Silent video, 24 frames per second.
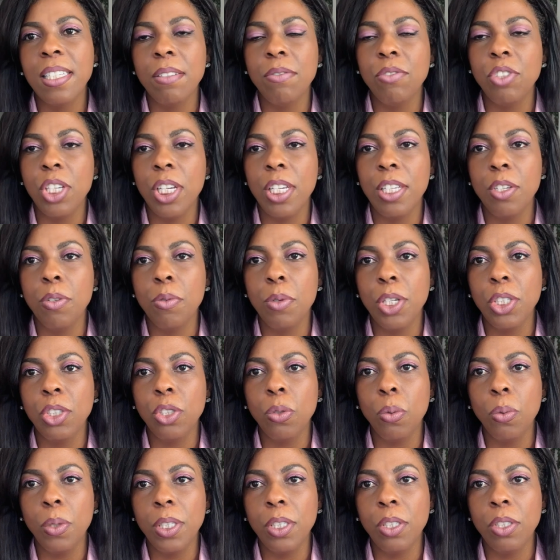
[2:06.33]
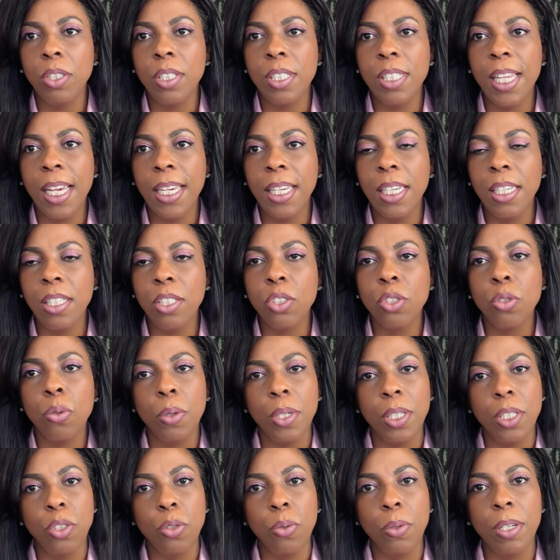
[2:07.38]
of January 22nd,
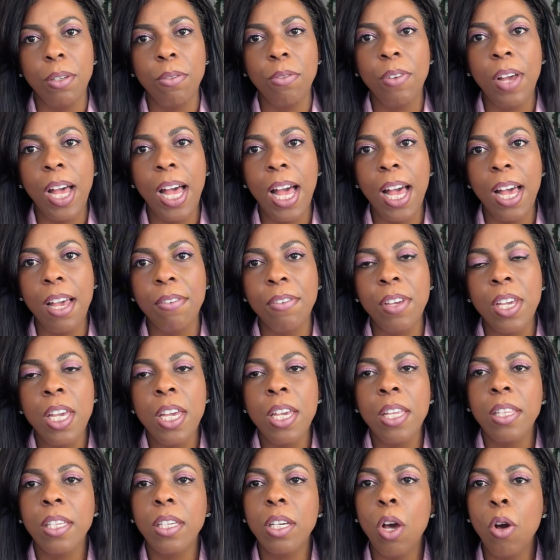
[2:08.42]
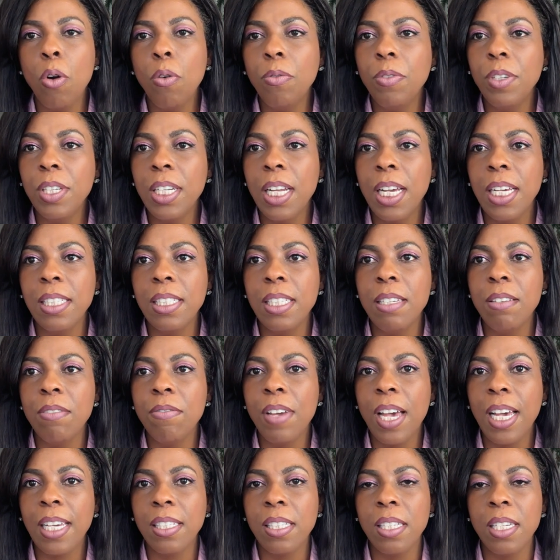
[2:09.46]
2025, the COVID-19
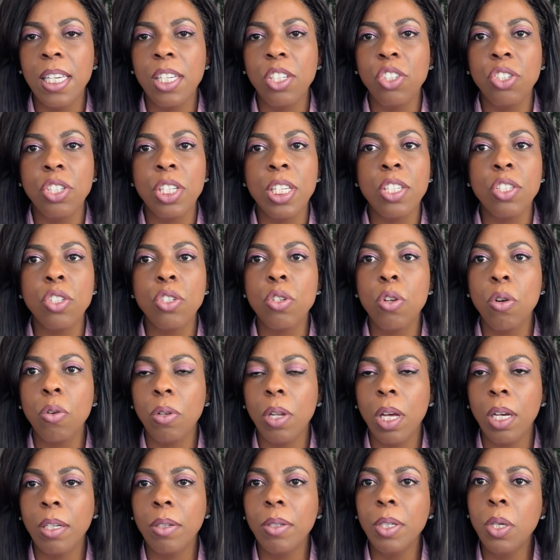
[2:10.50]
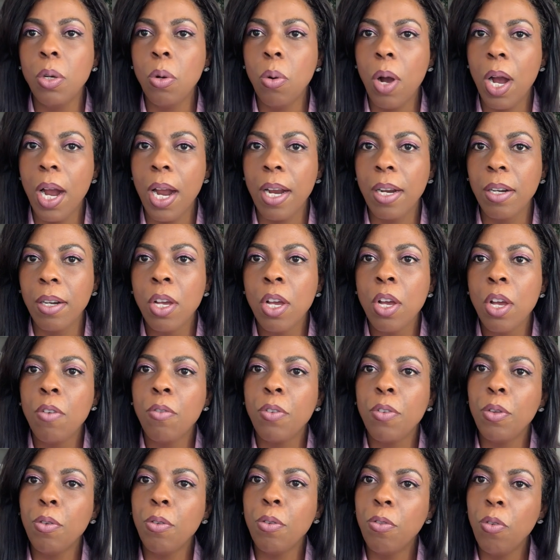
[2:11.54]
vaccination is no longer required
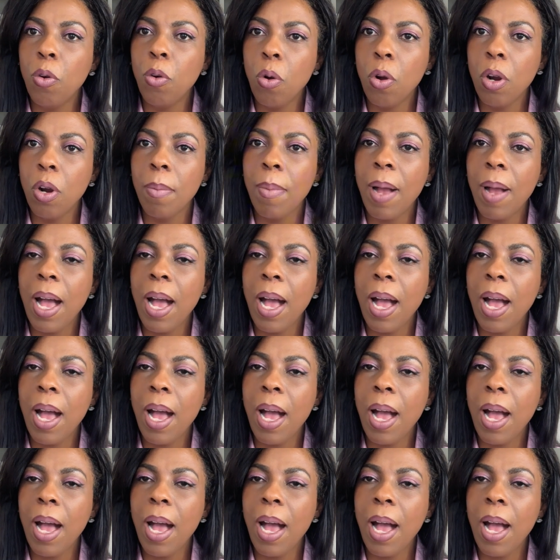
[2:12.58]
for the Form